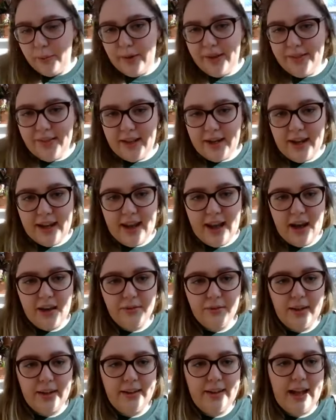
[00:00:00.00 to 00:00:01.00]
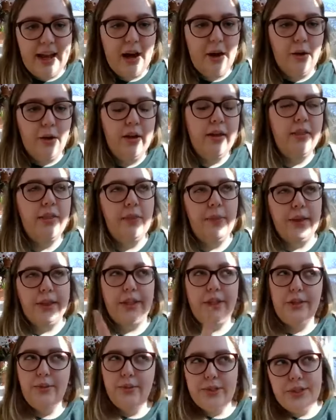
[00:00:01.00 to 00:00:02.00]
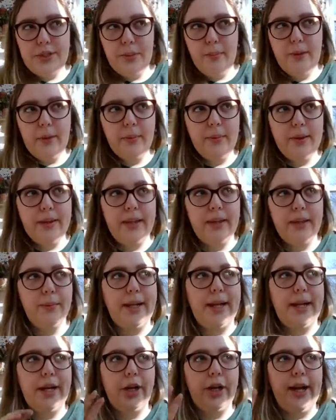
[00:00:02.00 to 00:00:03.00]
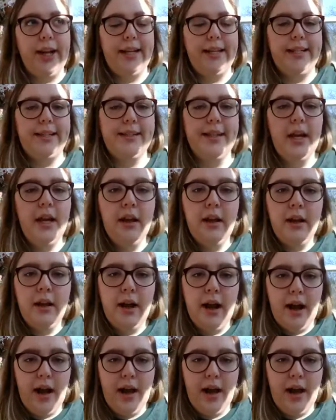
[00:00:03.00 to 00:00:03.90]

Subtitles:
but one that I have right now that used to be really rare and is